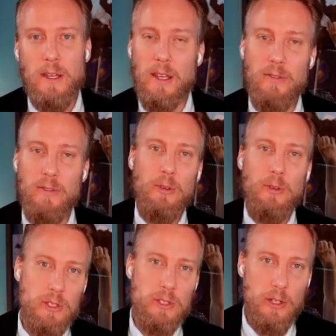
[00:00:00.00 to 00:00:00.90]
giving you
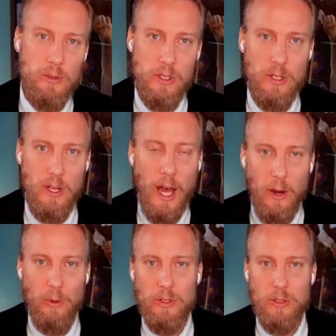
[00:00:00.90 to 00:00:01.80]
the solution,
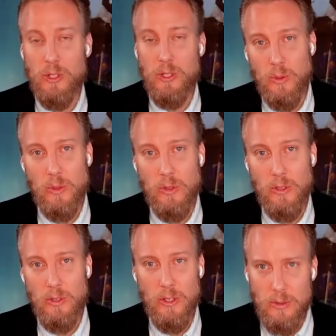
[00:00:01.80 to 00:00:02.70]
how you should
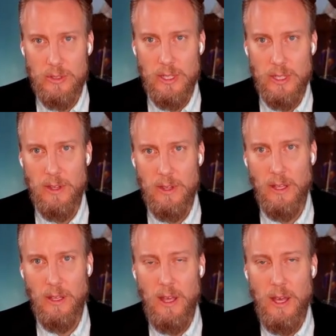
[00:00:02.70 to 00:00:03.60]
do something.
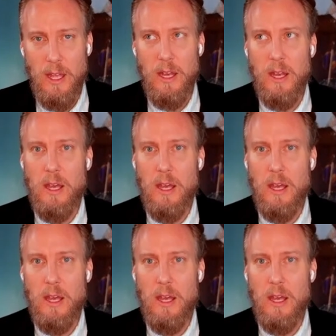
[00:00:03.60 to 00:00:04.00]
And